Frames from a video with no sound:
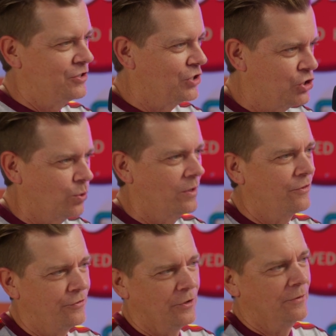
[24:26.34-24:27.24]
is just
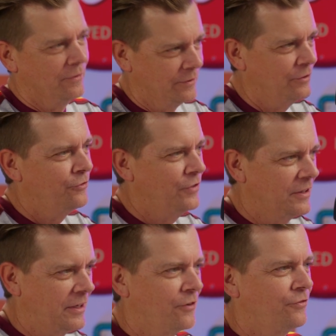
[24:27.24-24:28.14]
short for
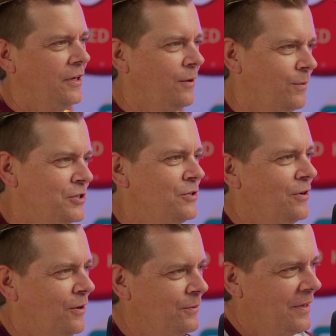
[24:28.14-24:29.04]
Philadelphia, which you
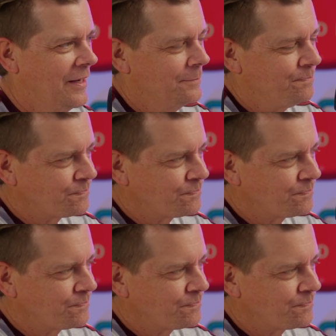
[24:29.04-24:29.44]
know. Yeah.